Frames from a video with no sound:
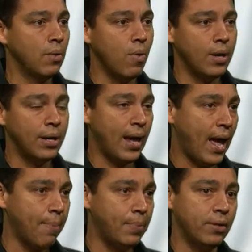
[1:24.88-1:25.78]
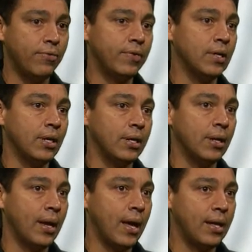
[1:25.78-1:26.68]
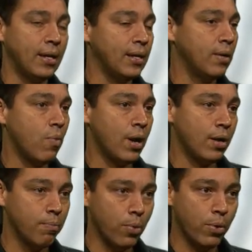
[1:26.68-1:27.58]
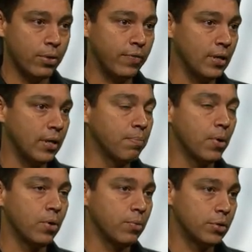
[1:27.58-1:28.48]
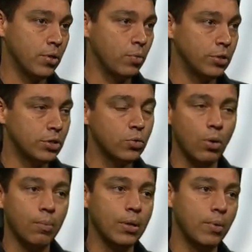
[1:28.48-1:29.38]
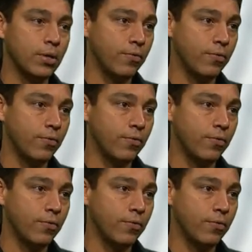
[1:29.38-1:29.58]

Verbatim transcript: They wanted a happy feeling and they didn't want a boring feeling in Boca Raton, which is normally what you